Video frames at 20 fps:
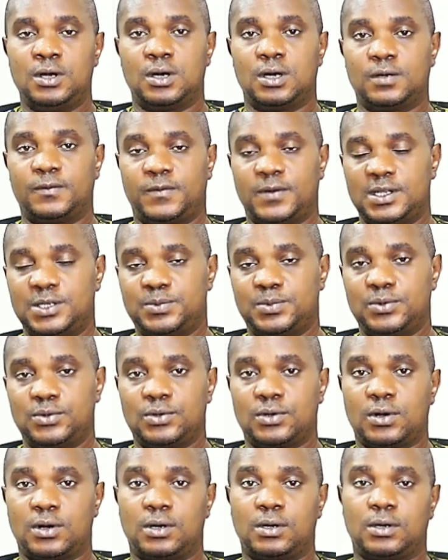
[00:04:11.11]
on
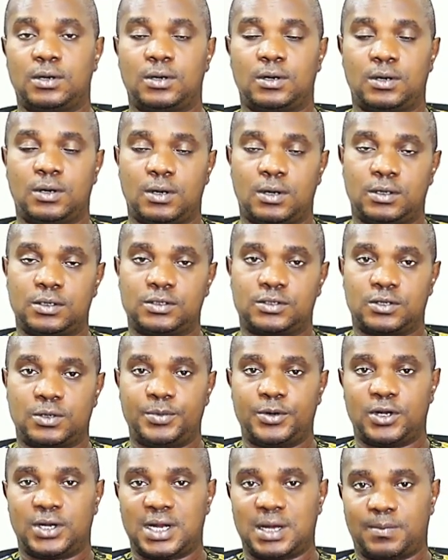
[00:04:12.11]
Facebook, or on so
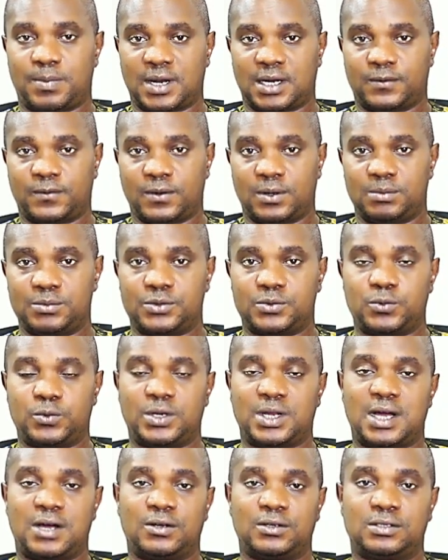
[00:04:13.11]
many other platforms
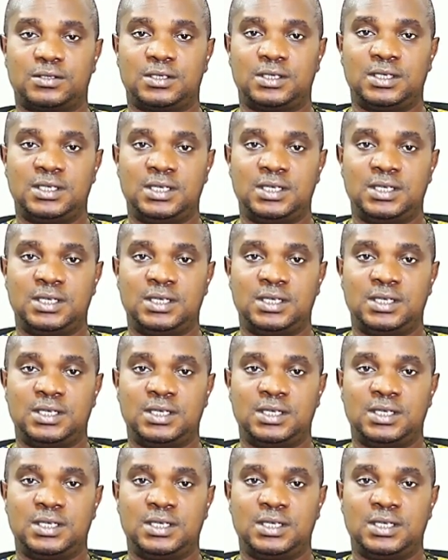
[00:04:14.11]
without